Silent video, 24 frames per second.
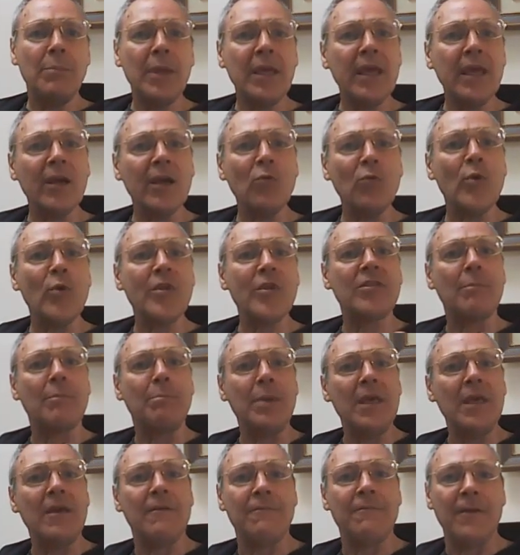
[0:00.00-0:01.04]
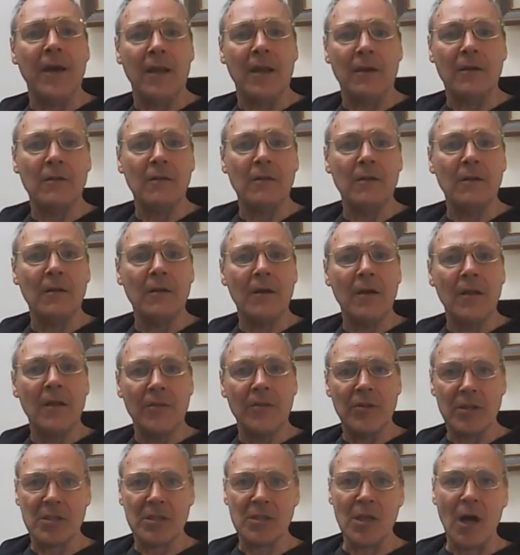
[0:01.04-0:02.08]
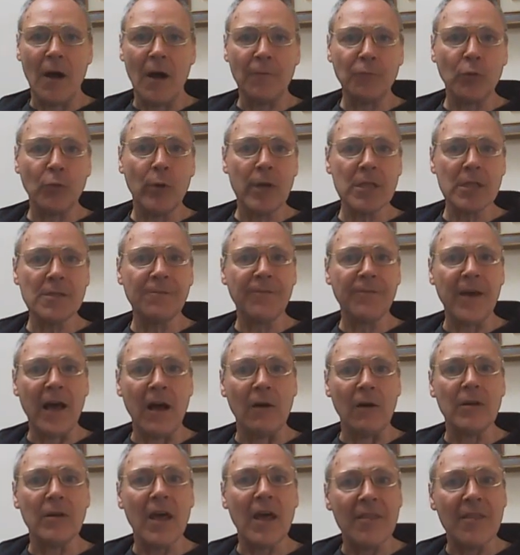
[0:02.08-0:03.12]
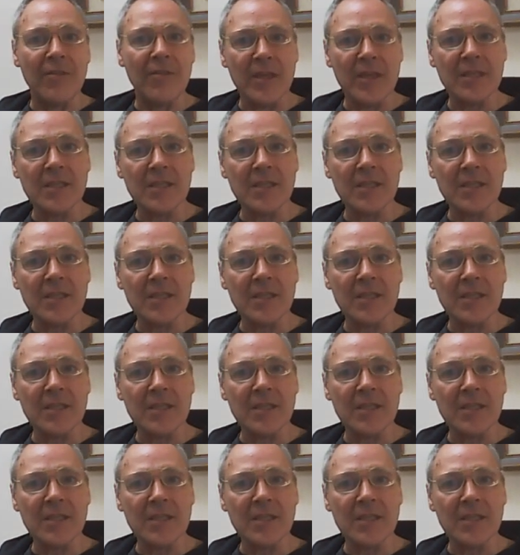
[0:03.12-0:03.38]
Begin with the B event. The software has found